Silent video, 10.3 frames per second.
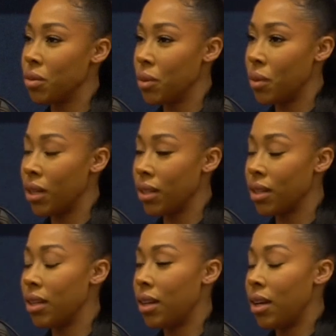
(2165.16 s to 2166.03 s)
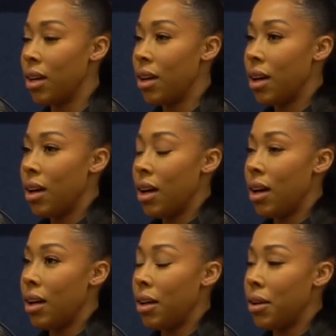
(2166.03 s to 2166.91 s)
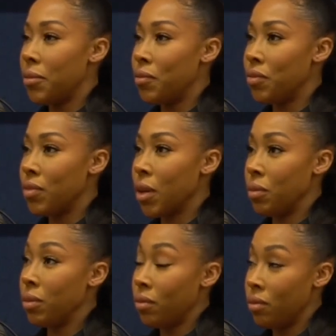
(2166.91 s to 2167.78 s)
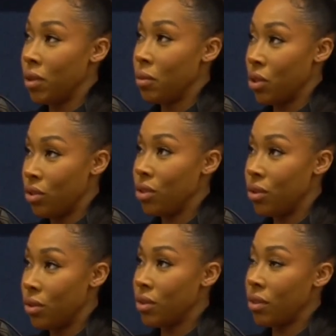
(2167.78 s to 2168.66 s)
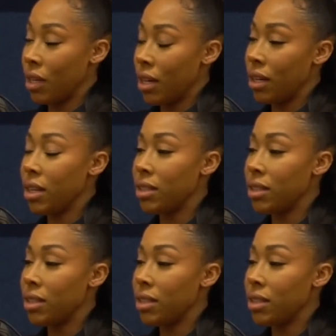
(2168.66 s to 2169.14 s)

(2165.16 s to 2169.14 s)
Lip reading: we work that we want to use on the AI